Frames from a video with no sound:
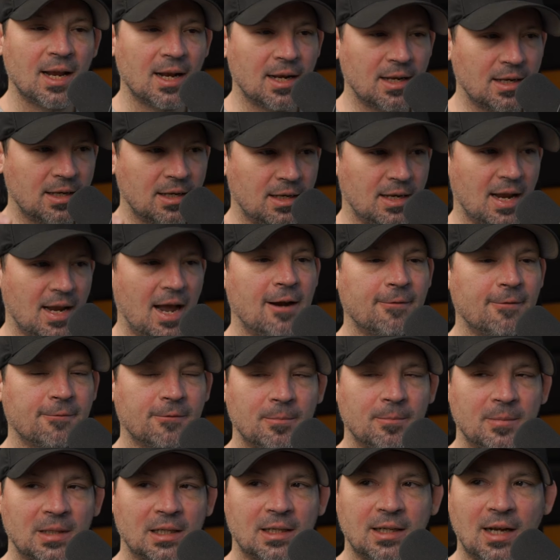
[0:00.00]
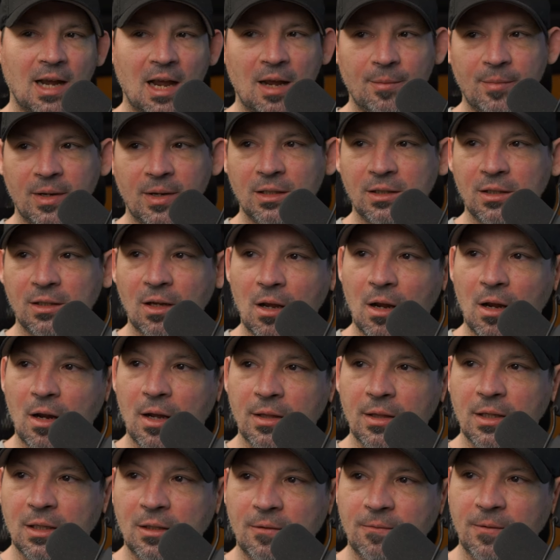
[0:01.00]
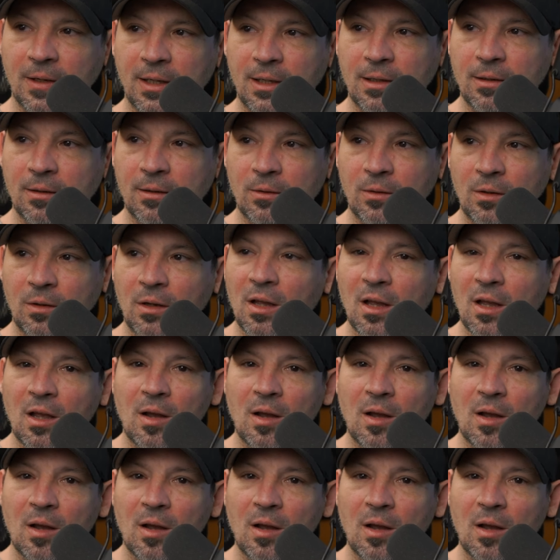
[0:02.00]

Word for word: not from the comments on this video.